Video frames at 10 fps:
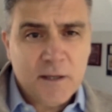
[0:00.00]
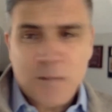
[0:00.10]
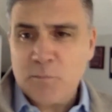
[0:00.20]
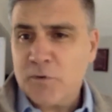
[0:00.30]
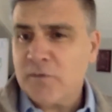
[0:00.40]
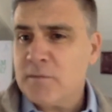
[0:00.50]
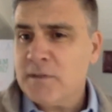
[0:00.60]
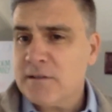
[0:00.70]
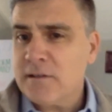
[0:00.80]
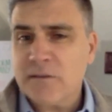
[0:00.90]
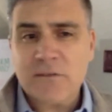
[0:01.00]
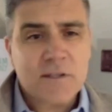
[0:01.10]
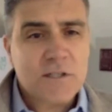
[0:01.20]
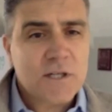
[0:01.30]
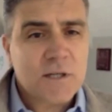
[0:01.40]
put some details in
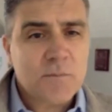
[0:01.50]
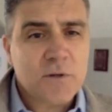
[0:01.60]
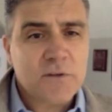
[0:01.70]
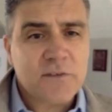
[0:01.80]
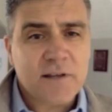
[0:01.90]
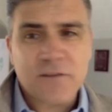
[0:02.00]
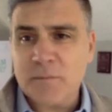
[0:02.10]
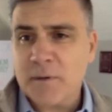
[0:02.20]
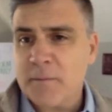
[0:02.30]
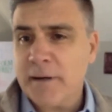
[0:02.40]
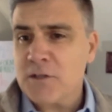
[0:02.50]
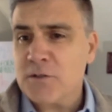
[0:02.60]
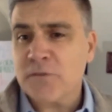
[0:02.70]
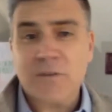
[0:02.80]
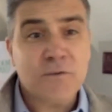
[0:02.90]
the chat box. Tell us a bit about
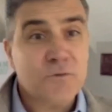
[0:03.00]
yourself.